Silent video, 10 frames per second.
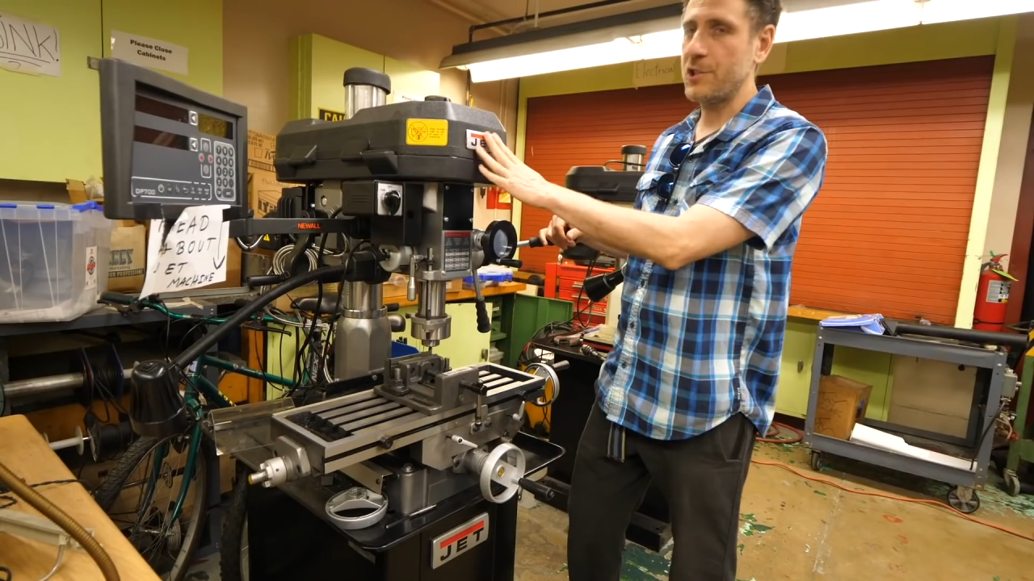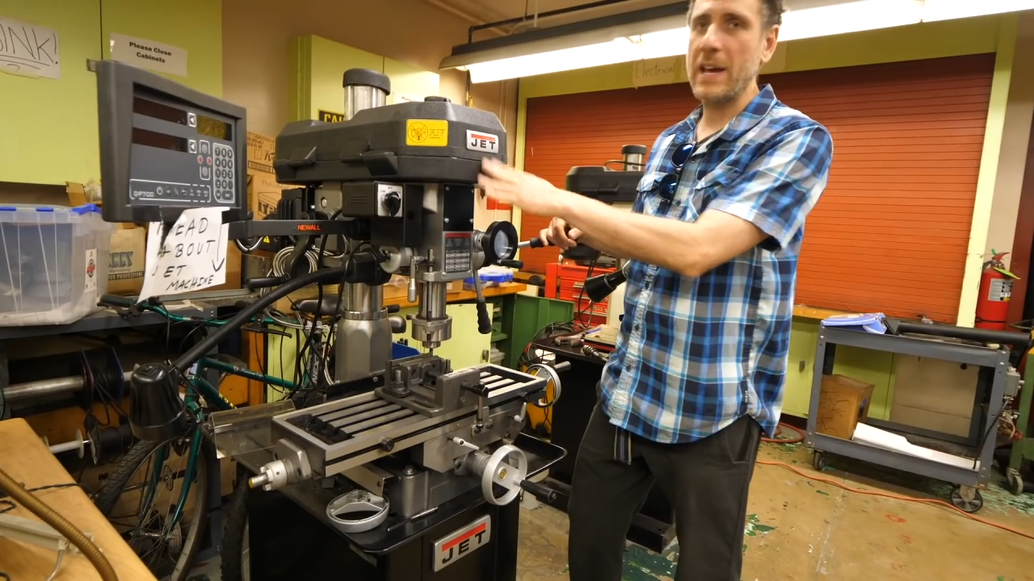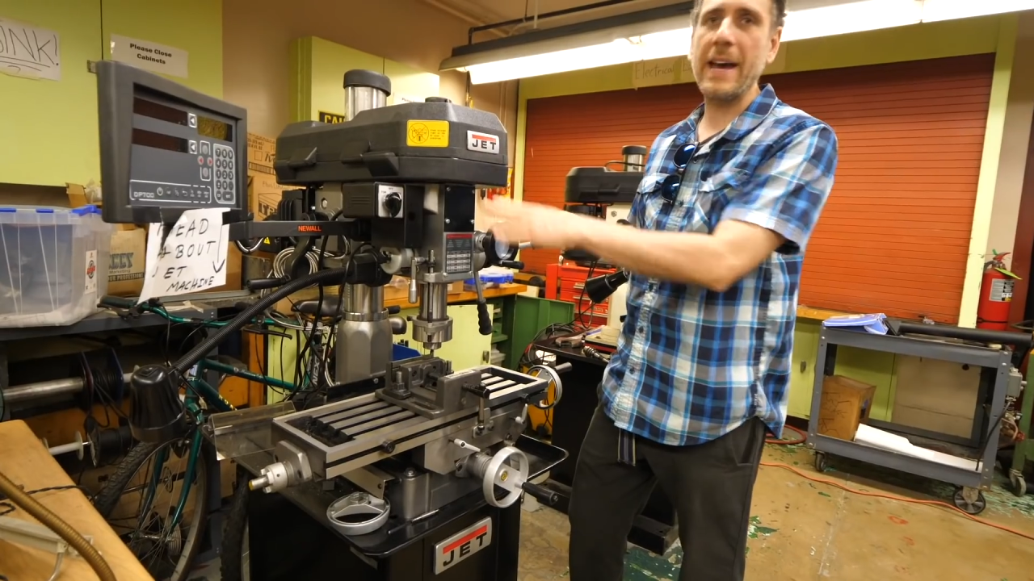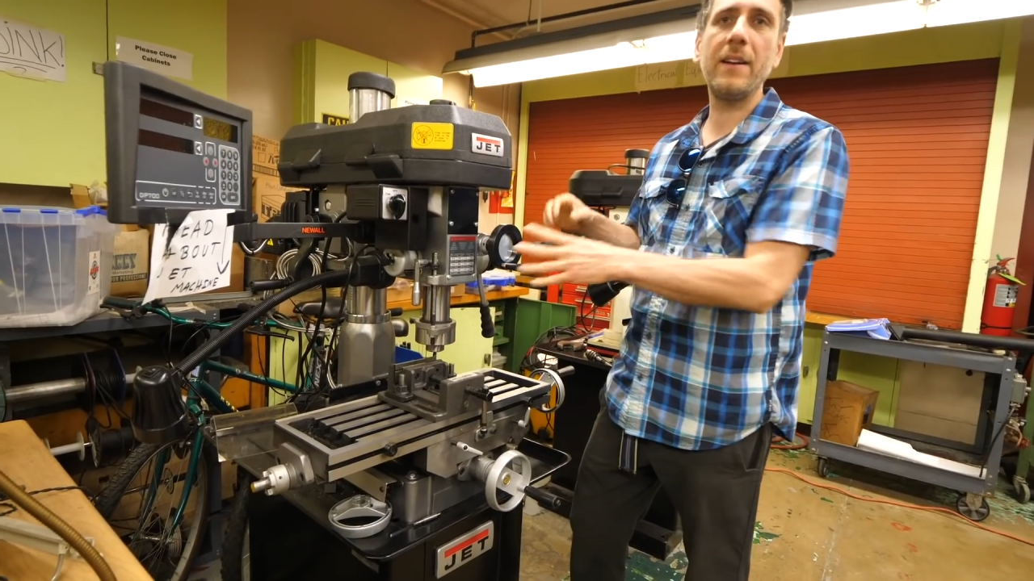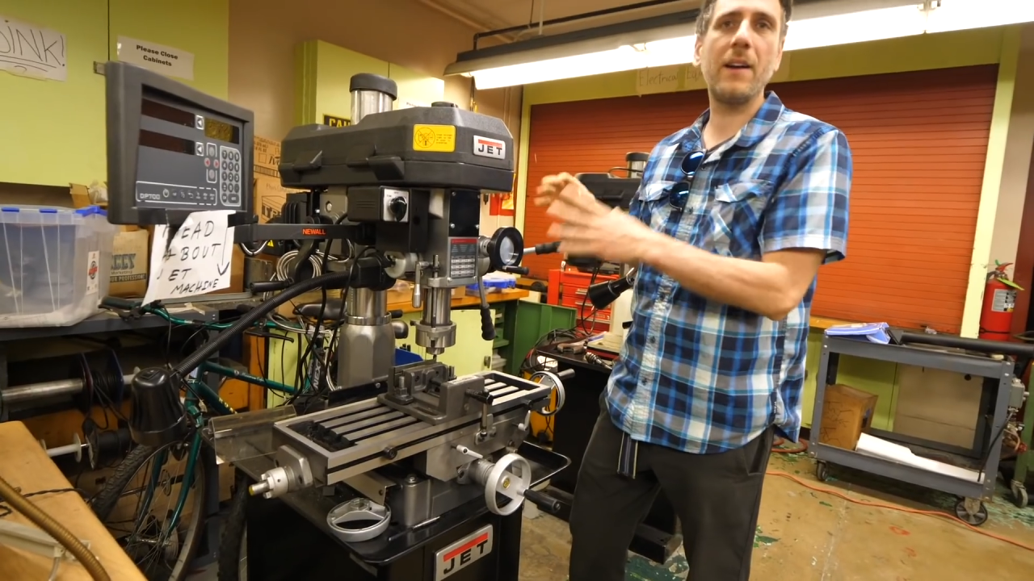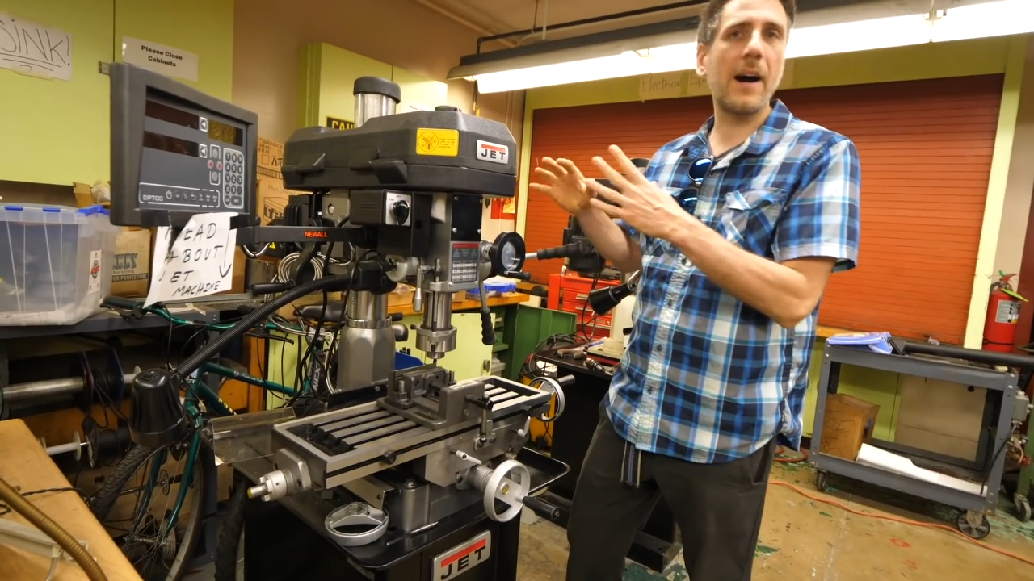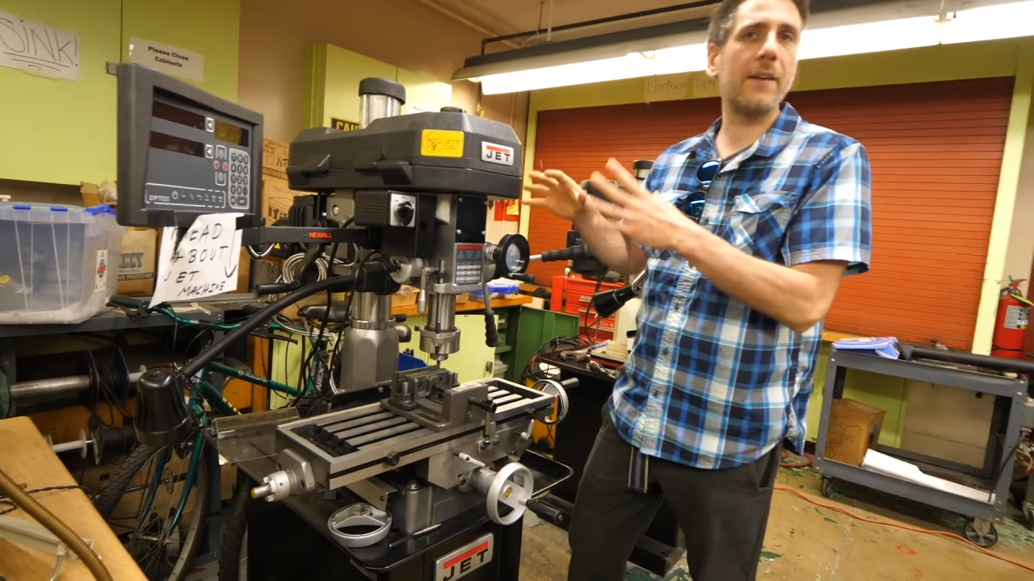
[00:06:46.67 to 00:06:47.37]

Jet,